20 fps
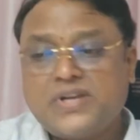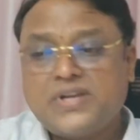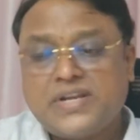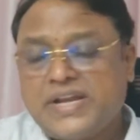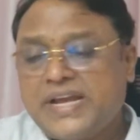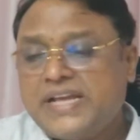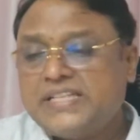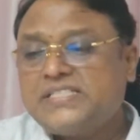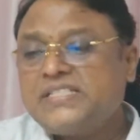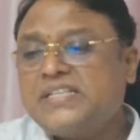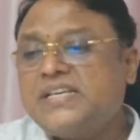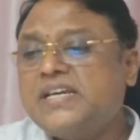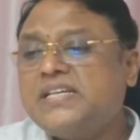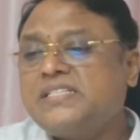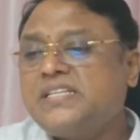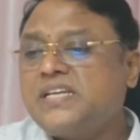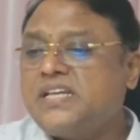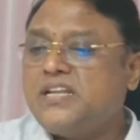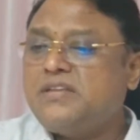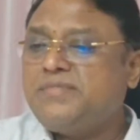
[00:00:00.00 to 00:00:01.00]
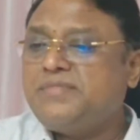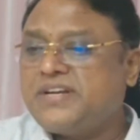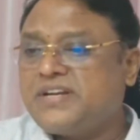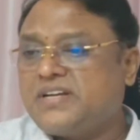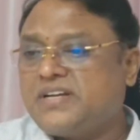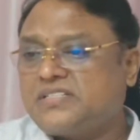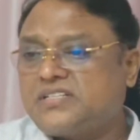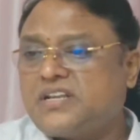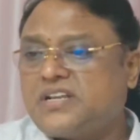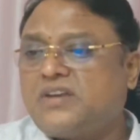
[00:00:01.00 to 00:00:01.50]
HDAC
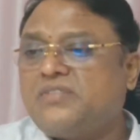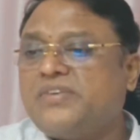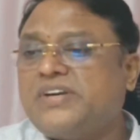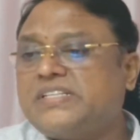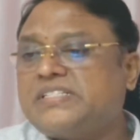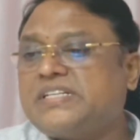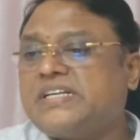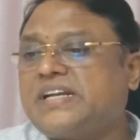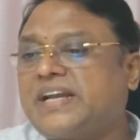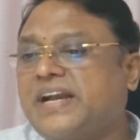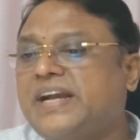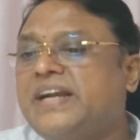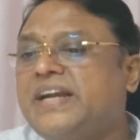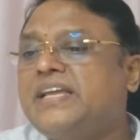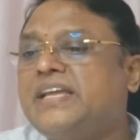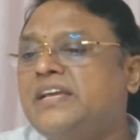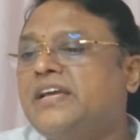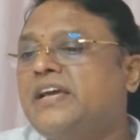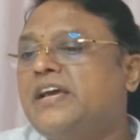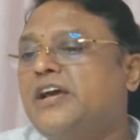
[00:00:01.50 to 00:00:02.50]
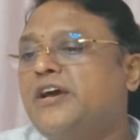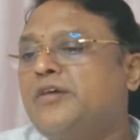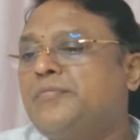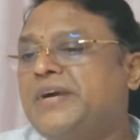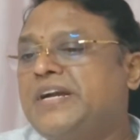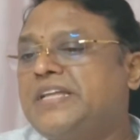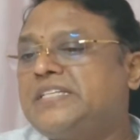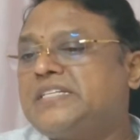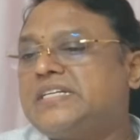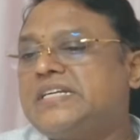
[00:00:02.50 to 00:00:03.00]
inhibitors, now it is a trending
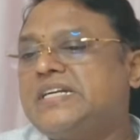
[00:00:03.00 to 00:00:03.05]
medicine.